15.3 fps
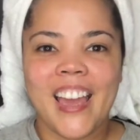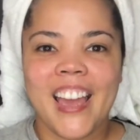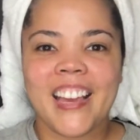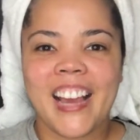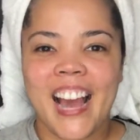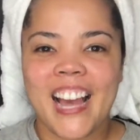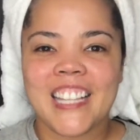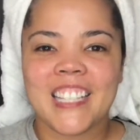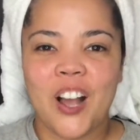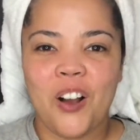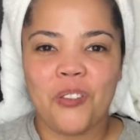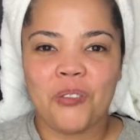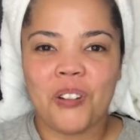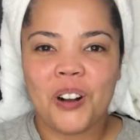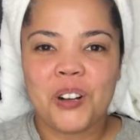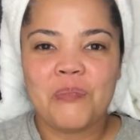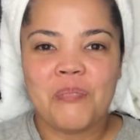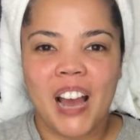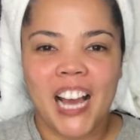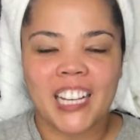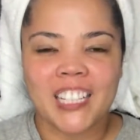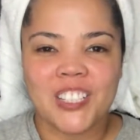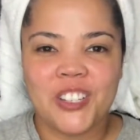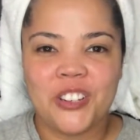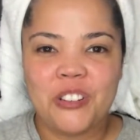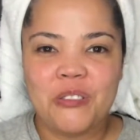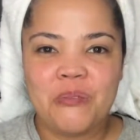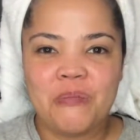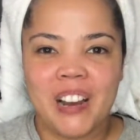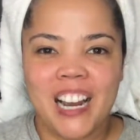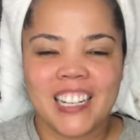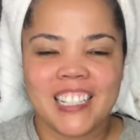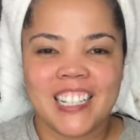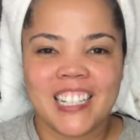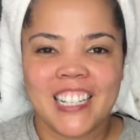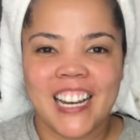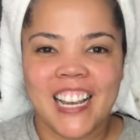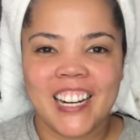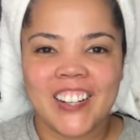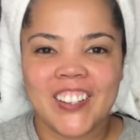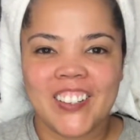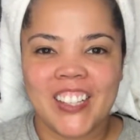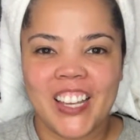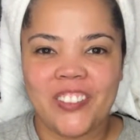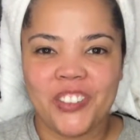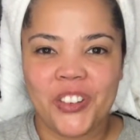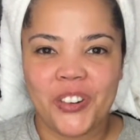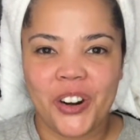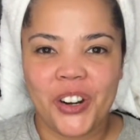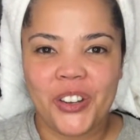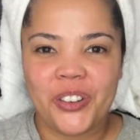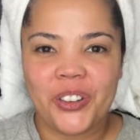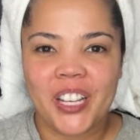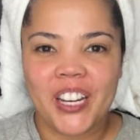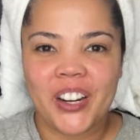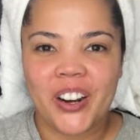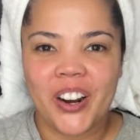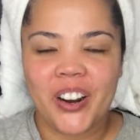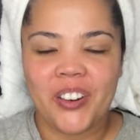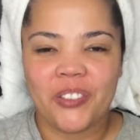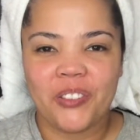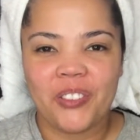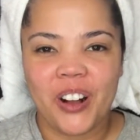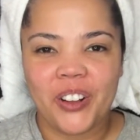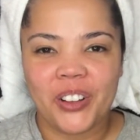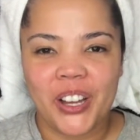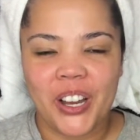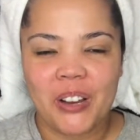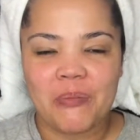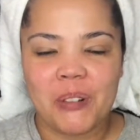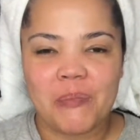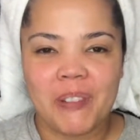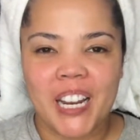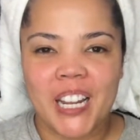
Hey guys, welcome back to my channel. If you are new here, welcome.